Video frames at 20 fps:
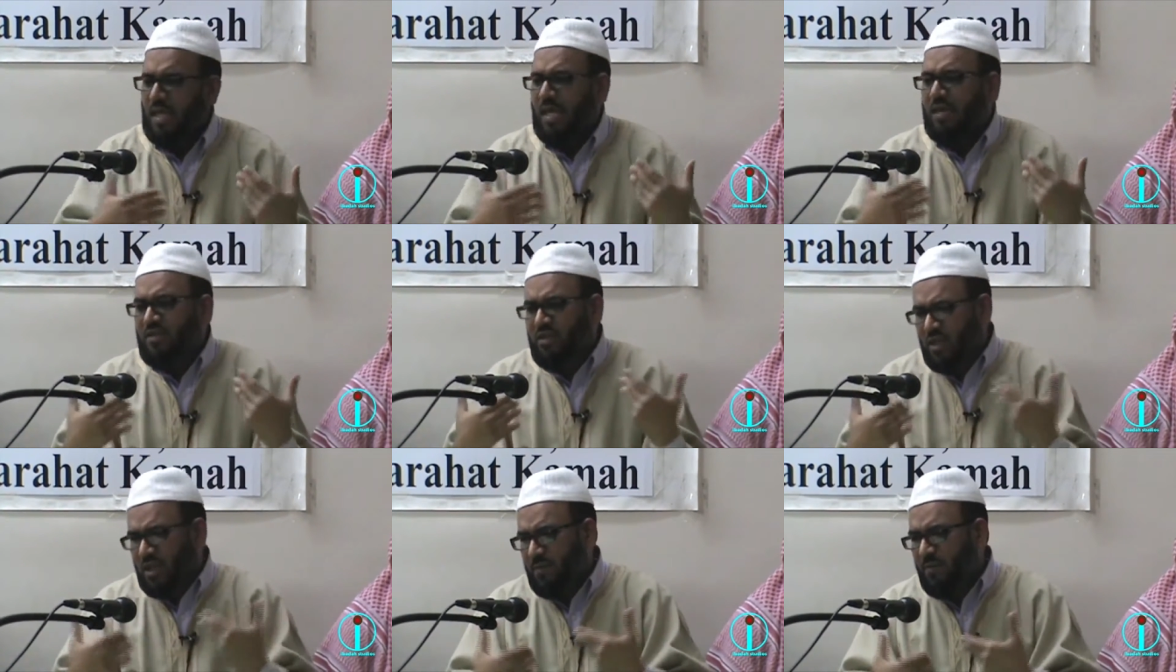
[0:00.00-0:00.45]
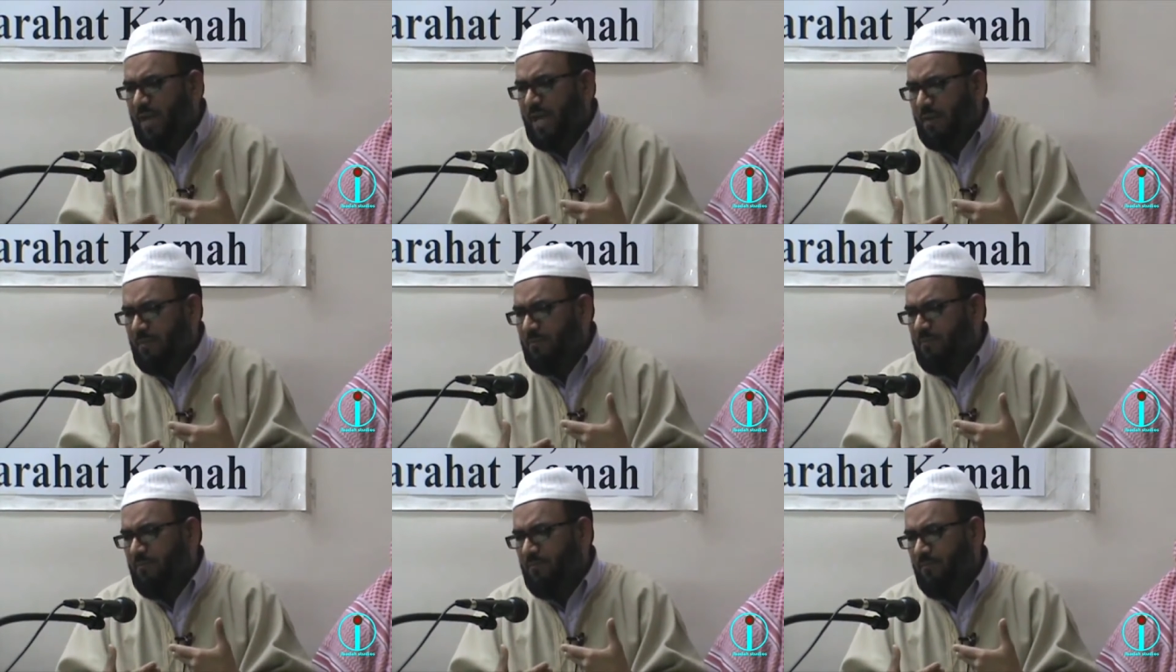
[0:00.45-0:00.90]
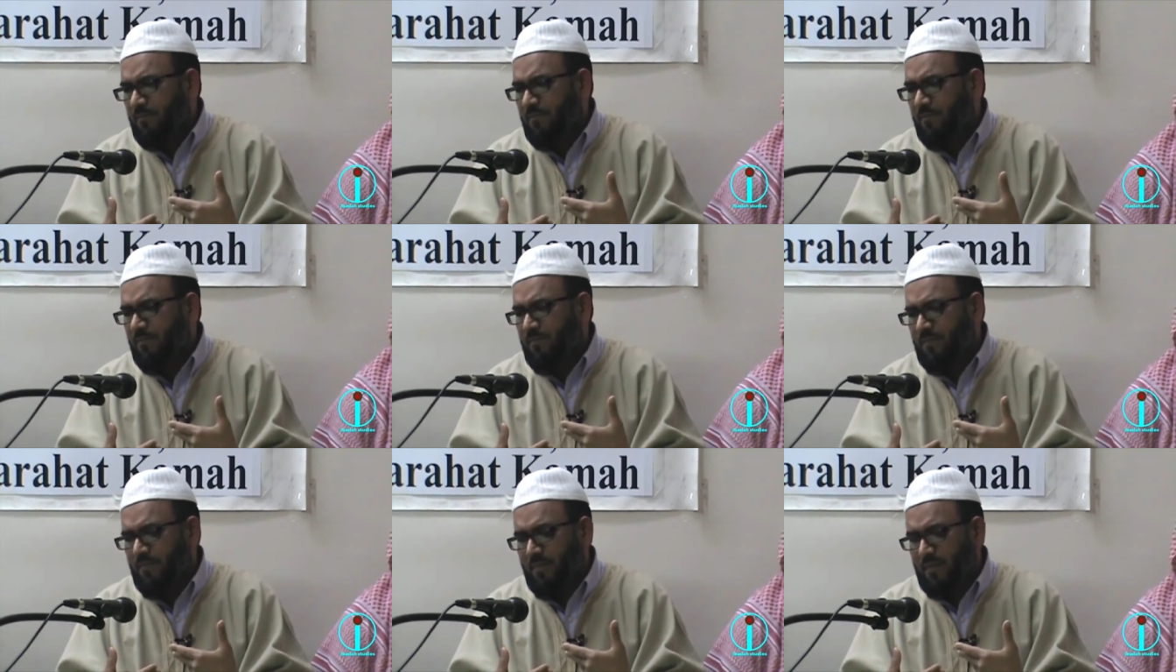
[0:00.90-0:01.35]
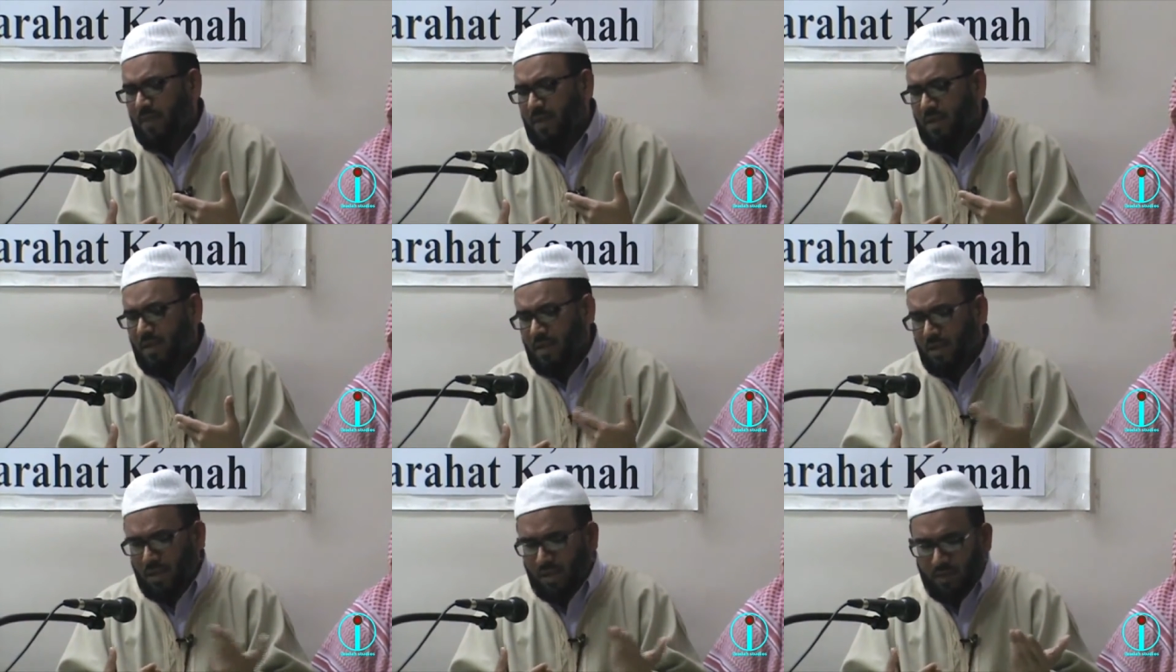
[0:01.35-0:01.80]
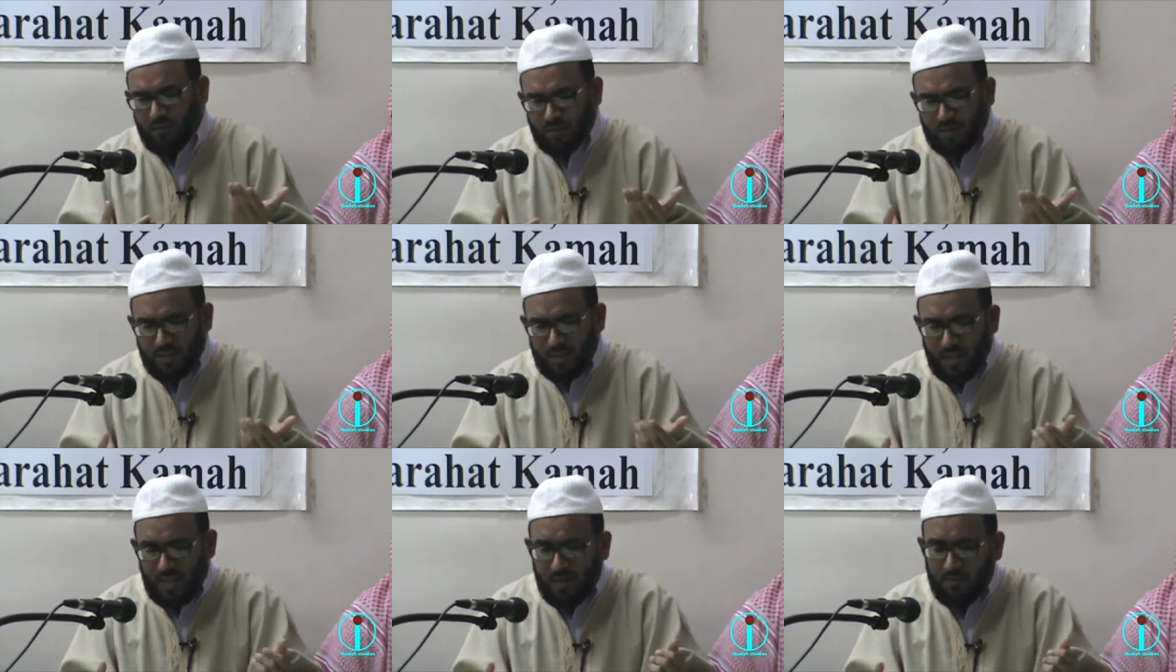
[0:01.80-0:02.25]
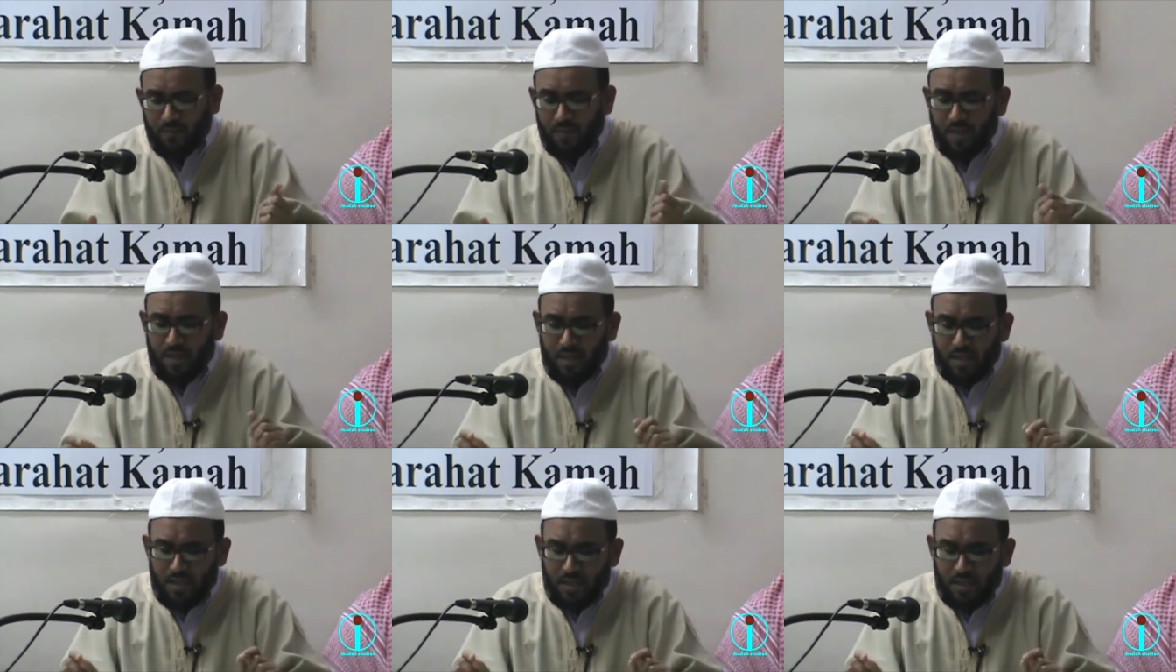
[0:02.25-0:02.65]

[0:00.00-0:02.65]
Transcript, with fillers: and jilbab. Allah musta'an.